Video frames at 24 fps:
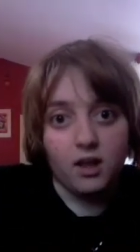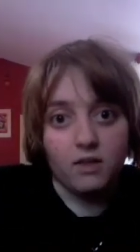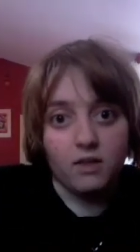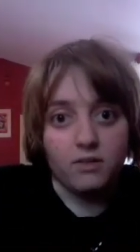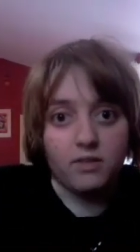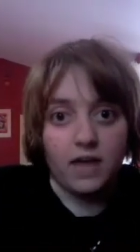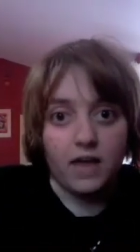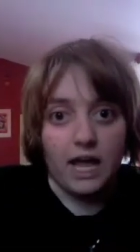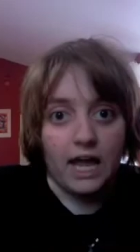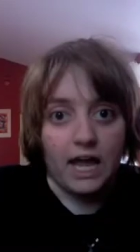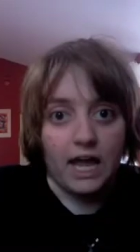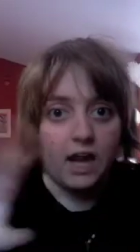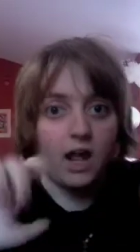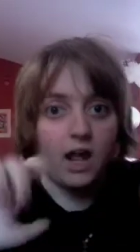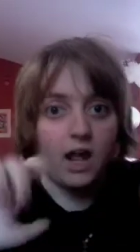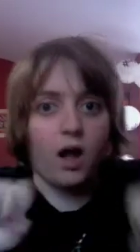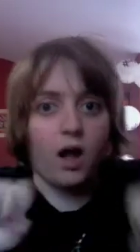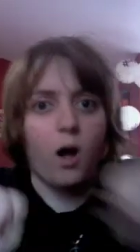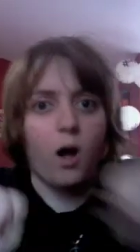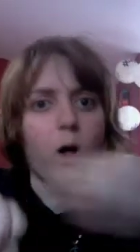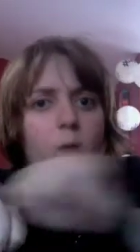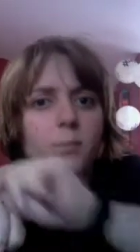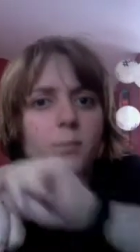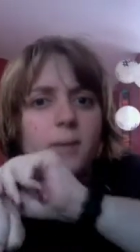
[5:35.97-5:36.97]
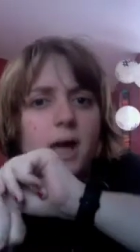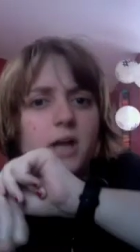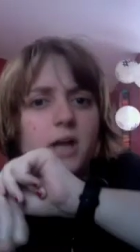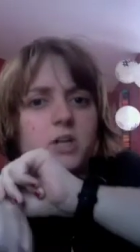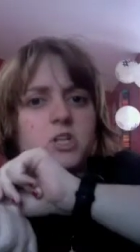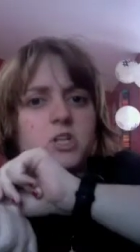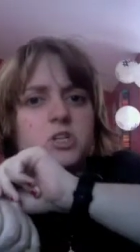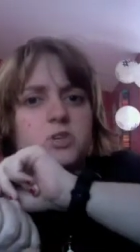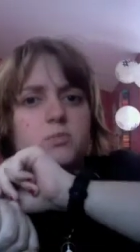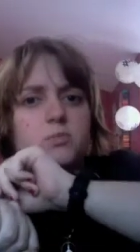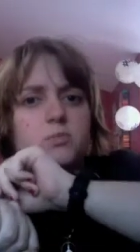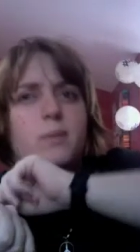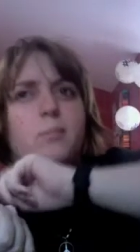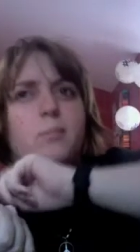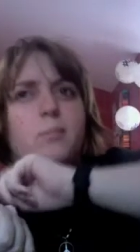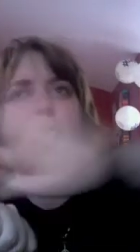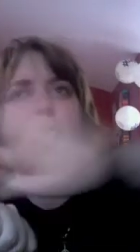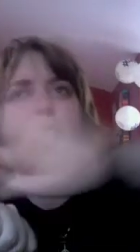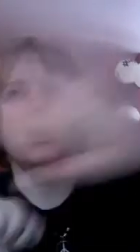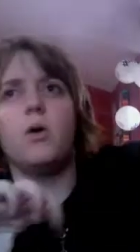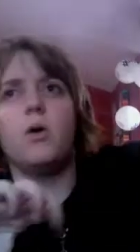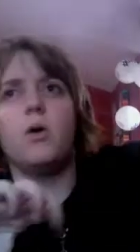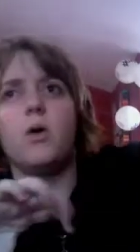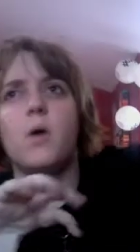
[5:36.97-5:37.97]
that all matter should be
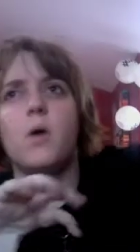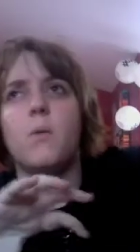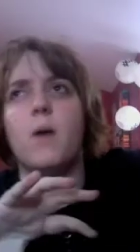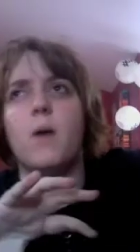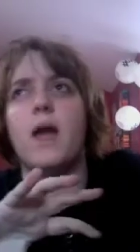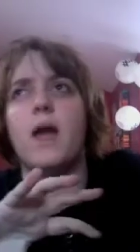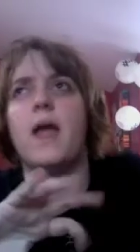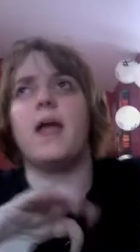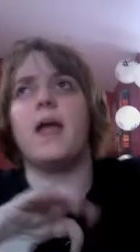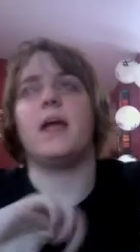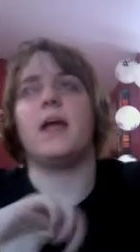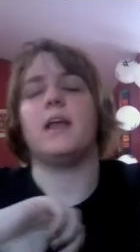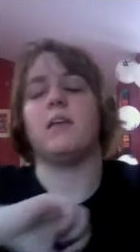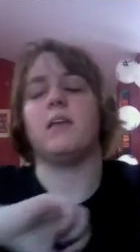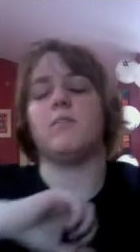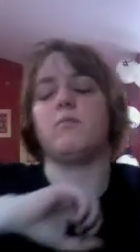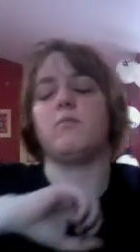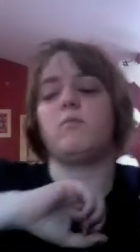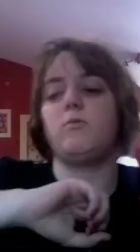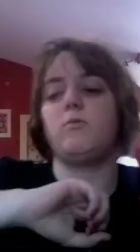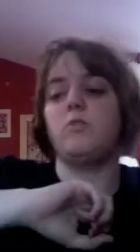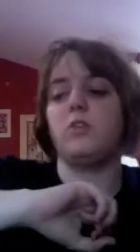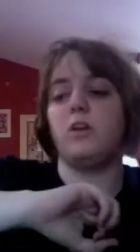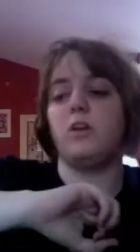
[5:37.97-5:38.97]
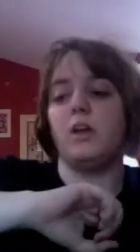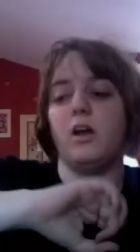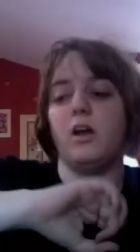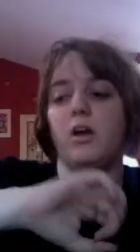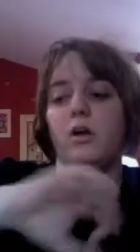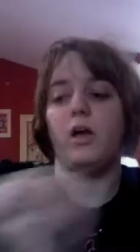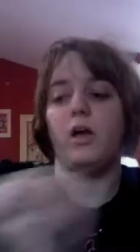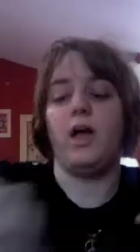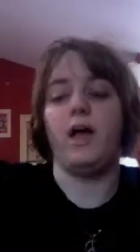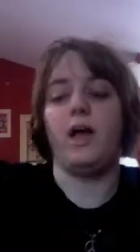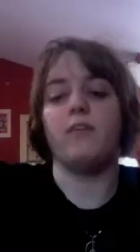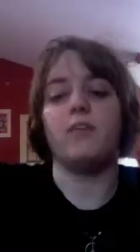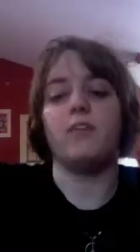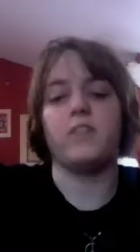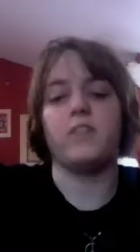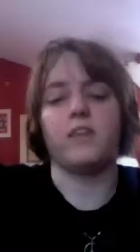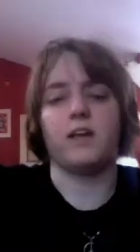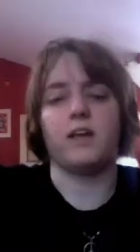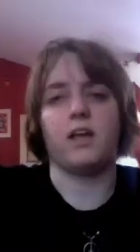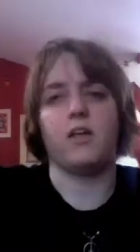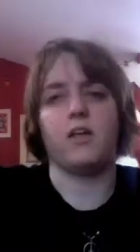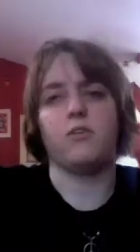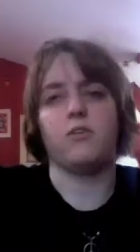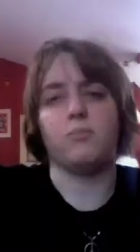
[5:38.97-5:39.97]
blown away and, you know, everything
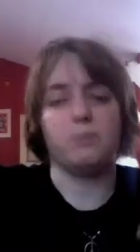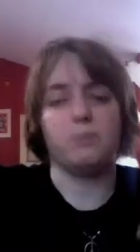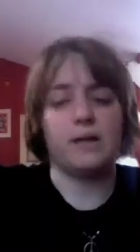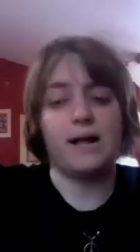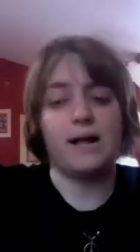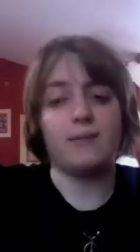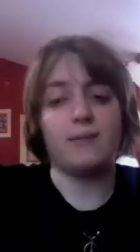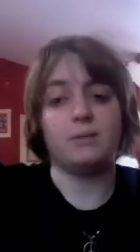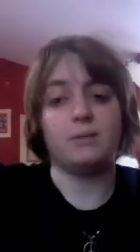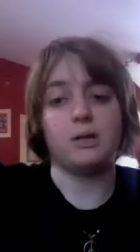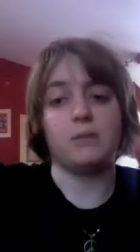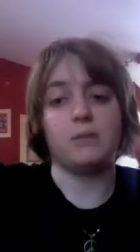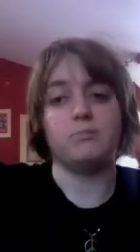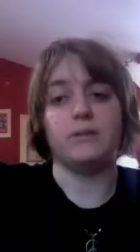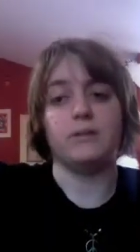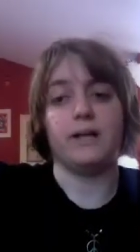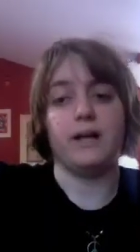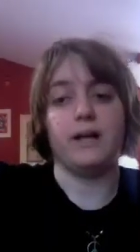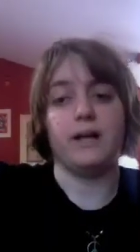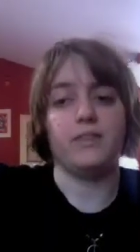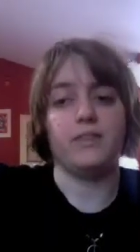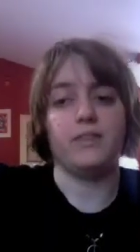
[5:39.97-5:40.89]
else, blah, blah, blah.